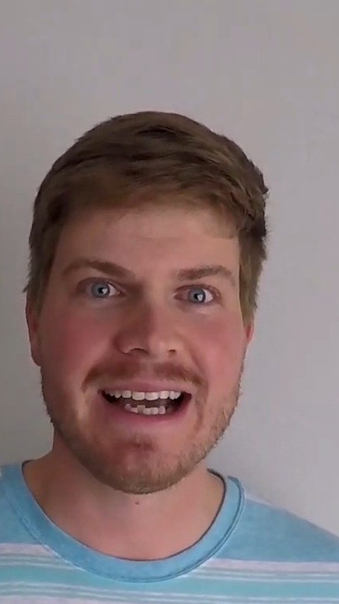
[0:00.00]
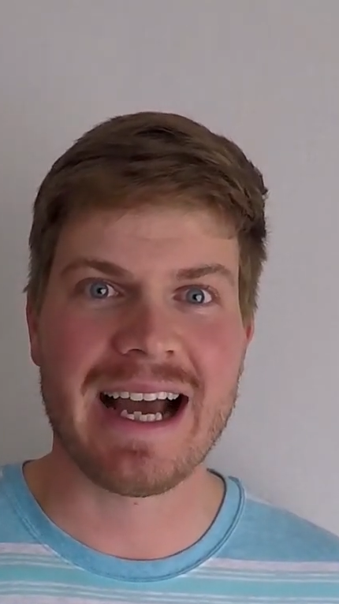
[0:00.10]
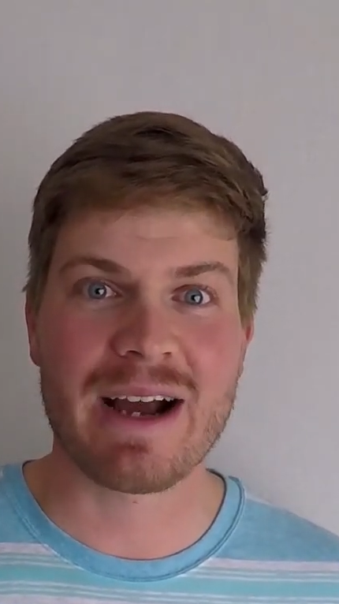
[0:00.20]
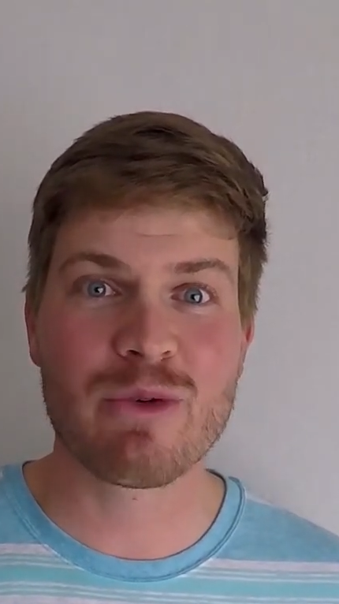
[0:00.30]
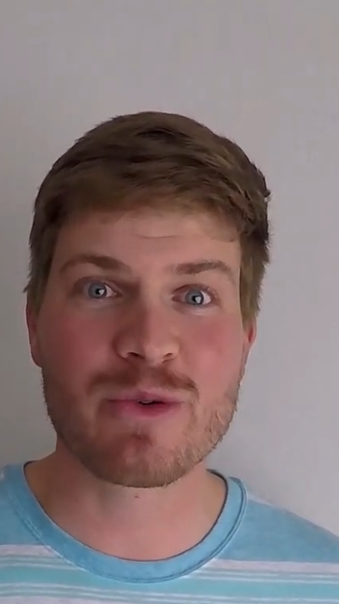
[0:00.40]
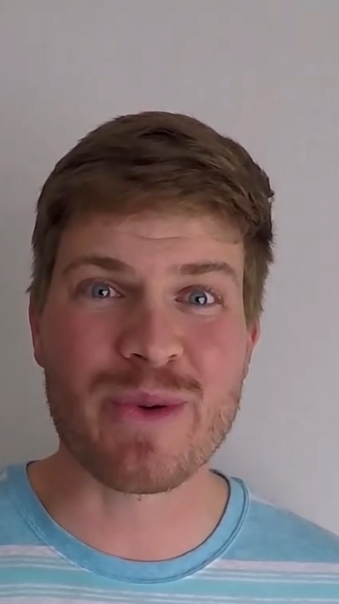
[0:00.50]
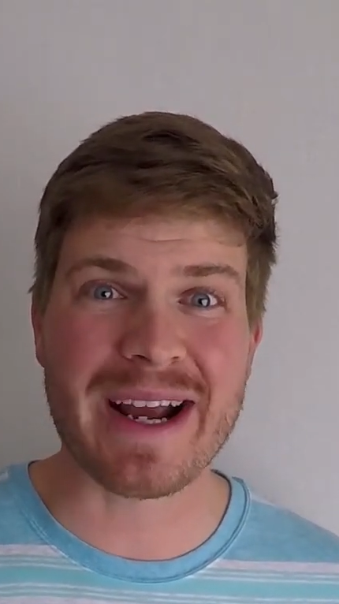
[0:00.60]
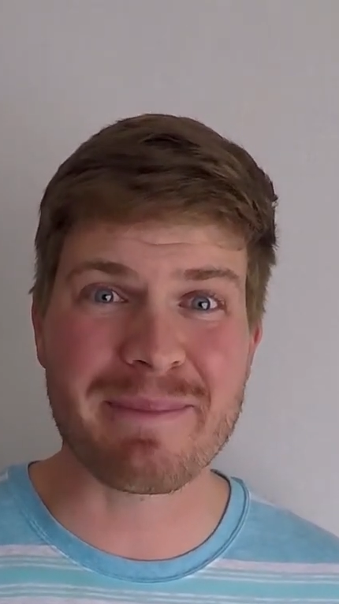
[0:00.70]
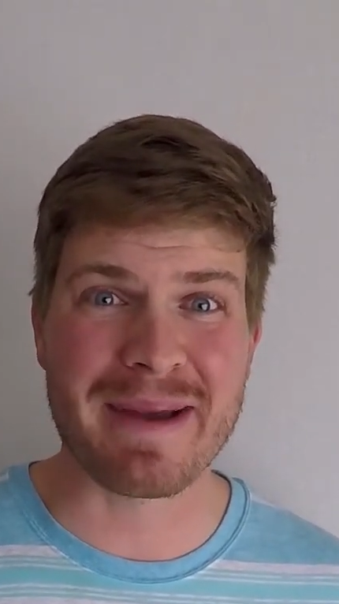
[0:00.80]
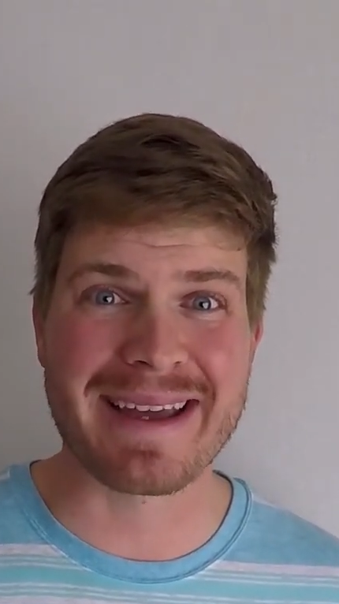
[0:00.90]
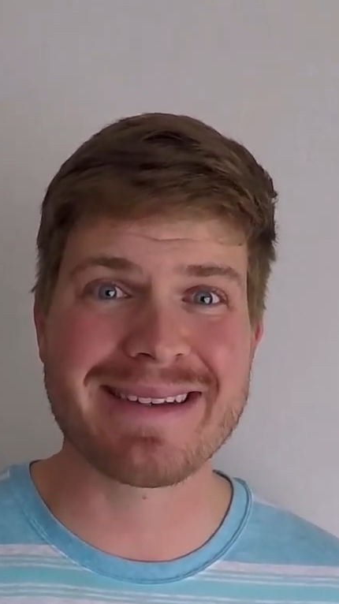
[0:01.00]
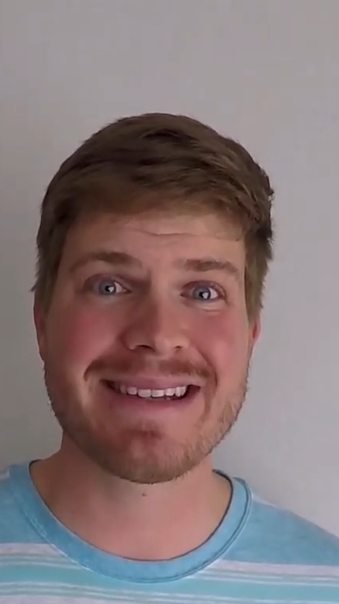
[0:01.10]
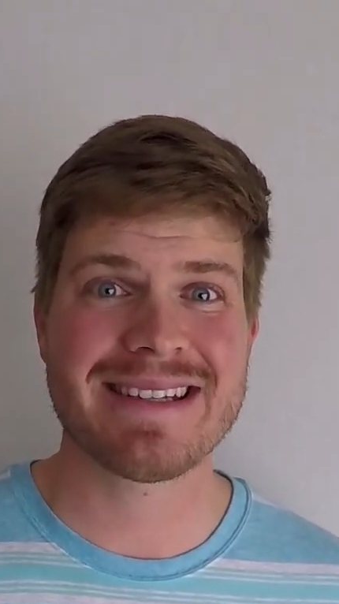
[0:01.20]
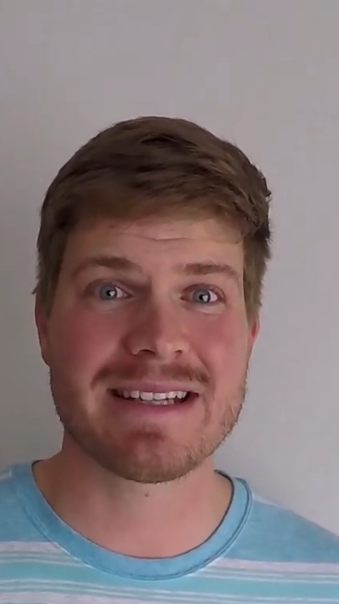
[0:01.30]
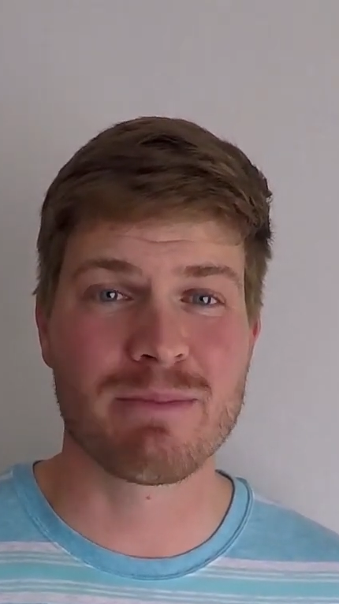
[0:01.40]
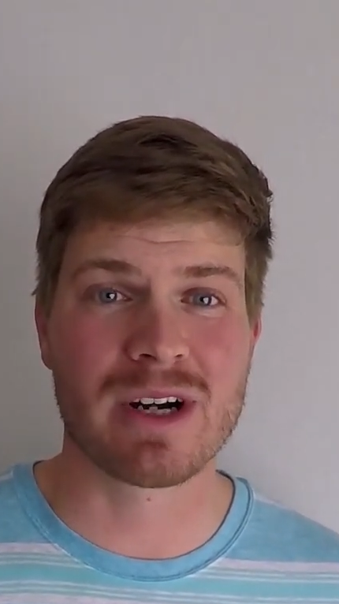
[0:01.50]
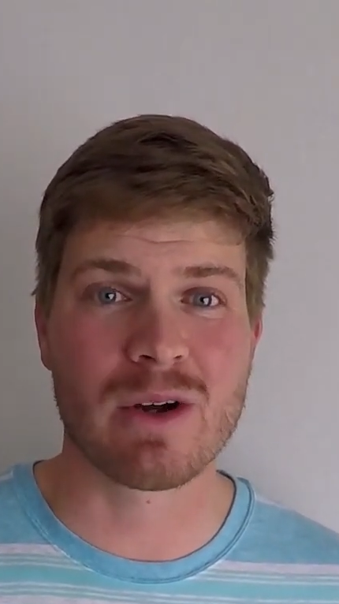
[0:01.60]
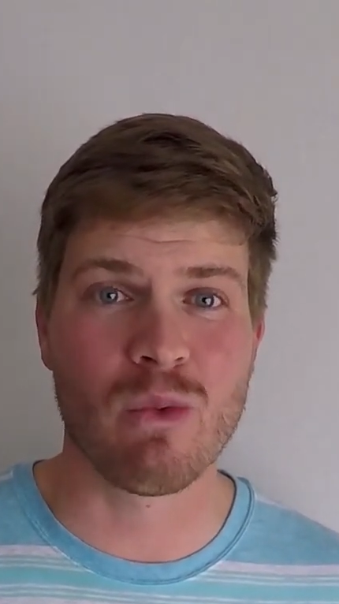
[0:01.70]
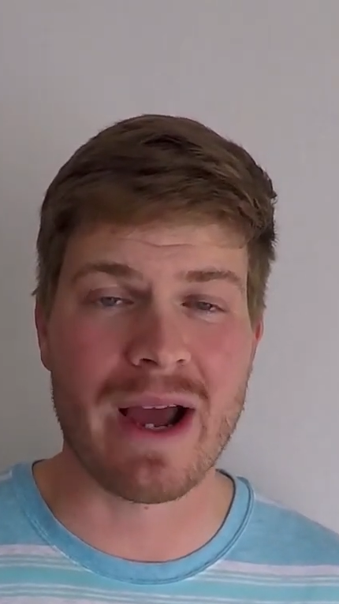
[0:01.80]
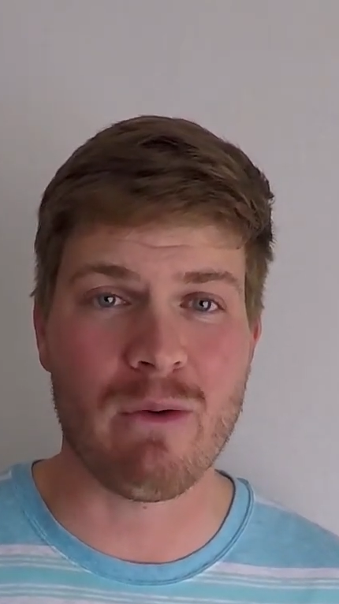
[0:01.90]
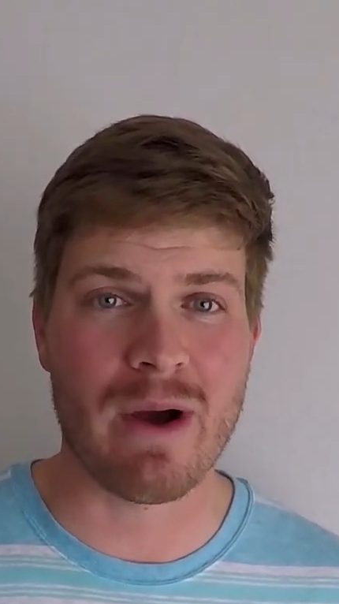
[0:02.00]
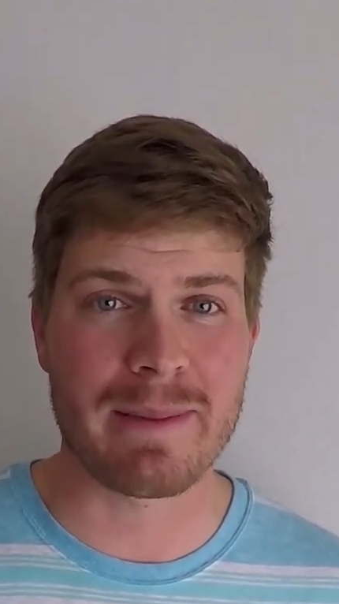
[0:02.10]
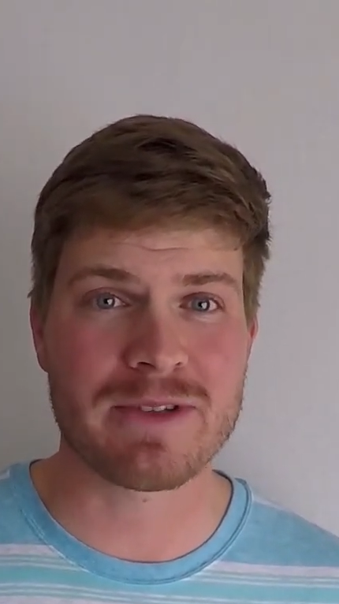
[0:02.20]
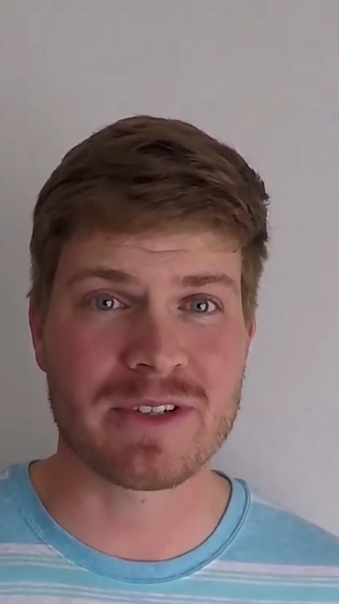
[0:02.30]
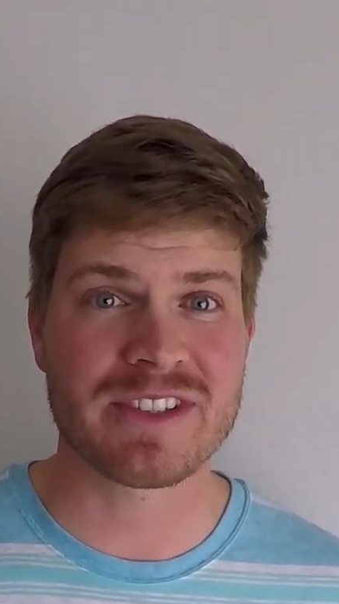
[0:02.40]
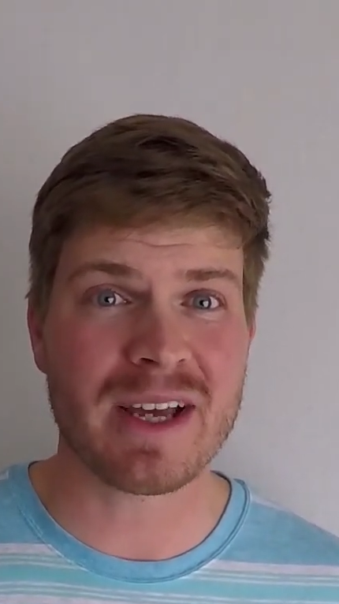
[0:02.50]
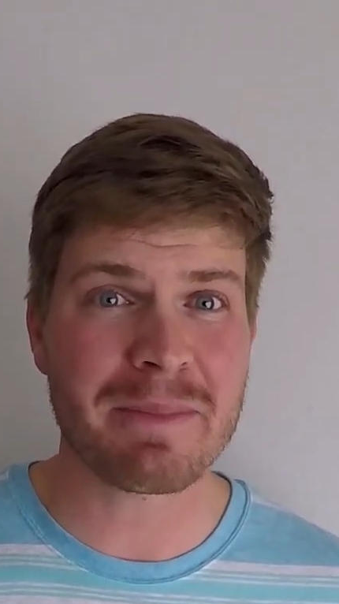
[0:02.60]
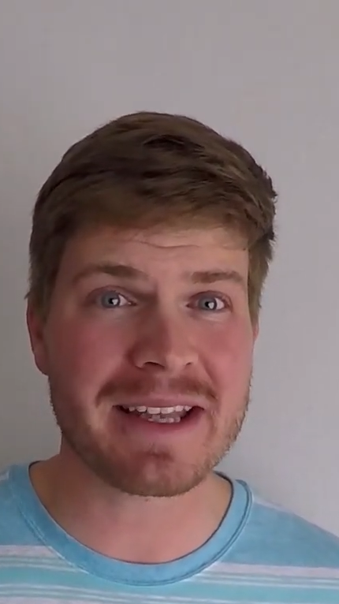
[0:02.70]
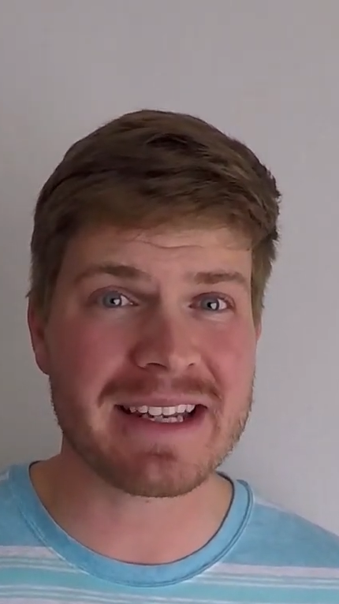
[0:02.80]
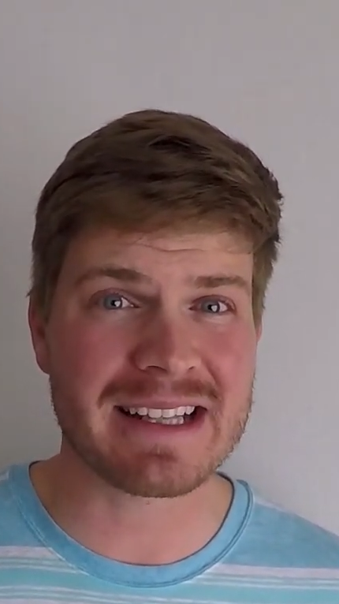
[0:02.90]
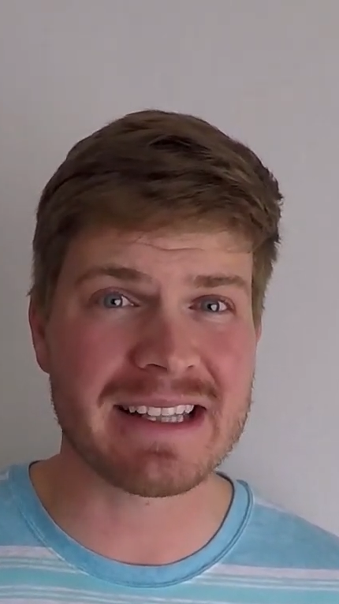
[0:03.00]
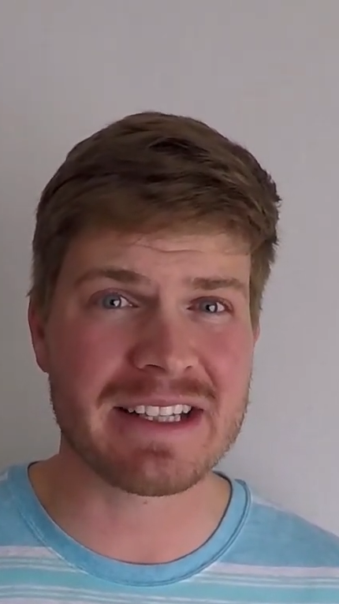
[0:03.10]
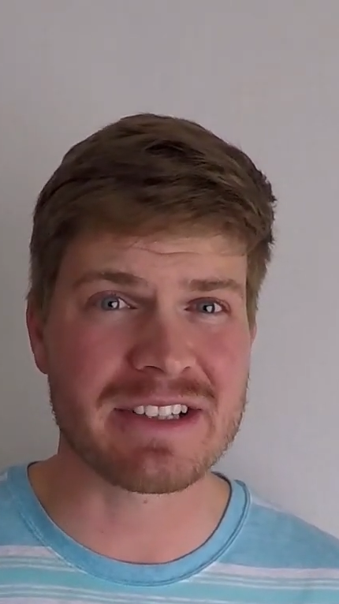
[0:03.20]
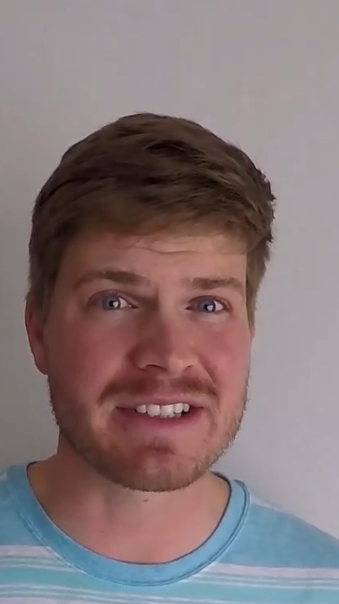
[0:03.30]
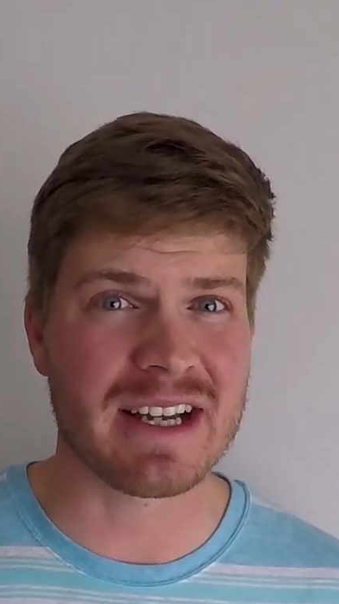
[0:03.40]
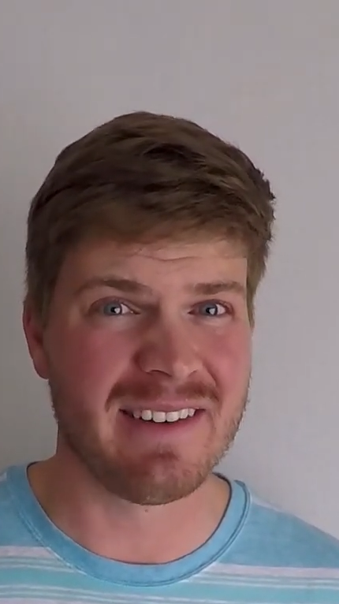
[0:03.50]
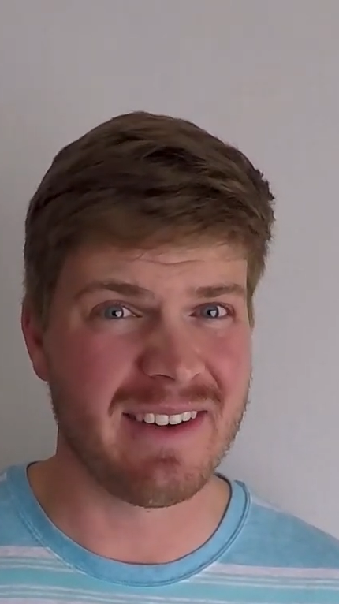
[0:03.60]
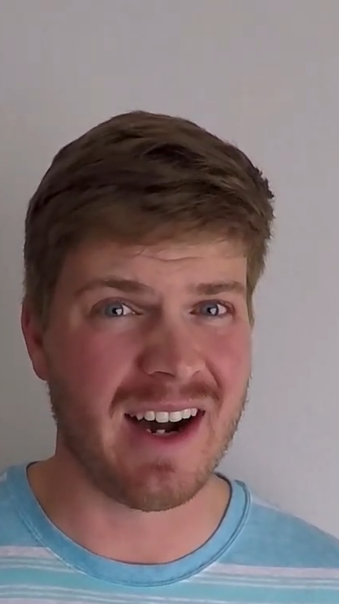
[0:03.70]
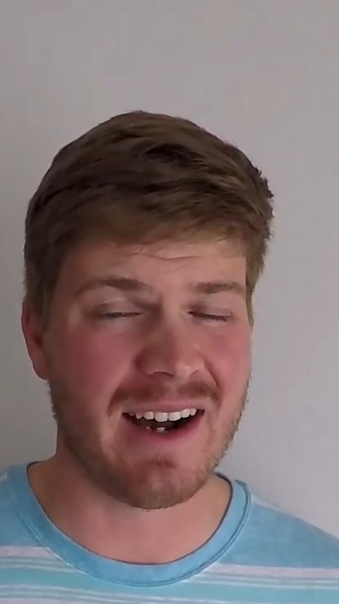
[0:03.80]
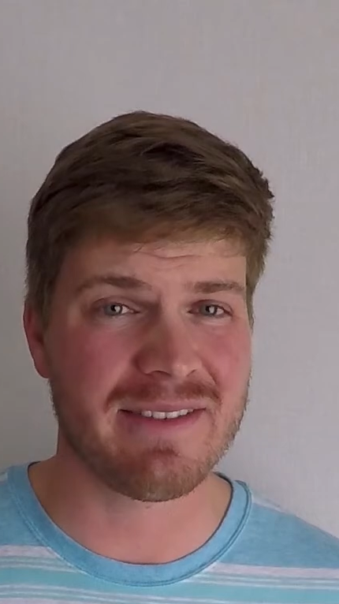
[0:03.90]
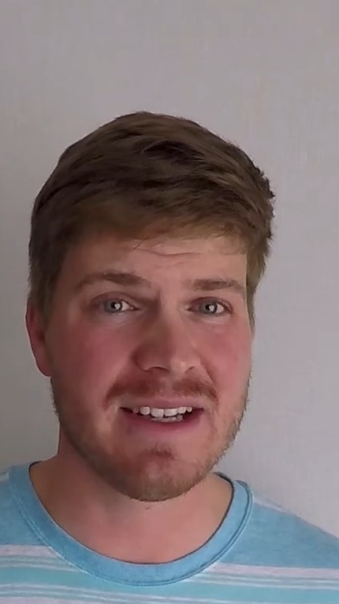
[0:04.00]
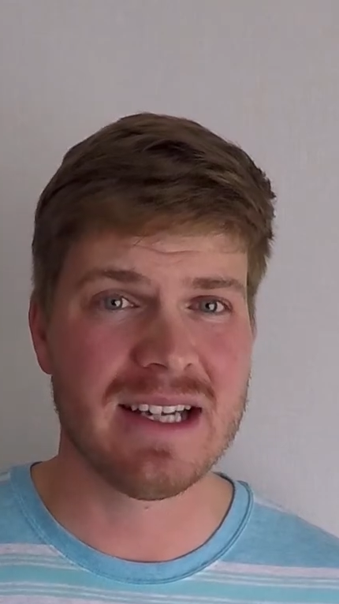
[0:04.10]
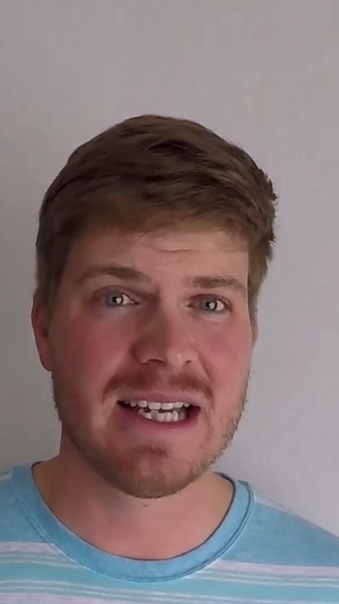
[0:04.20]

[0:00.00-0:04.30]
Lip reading: I would recommend to bring wet wipes or something to clean yourself off,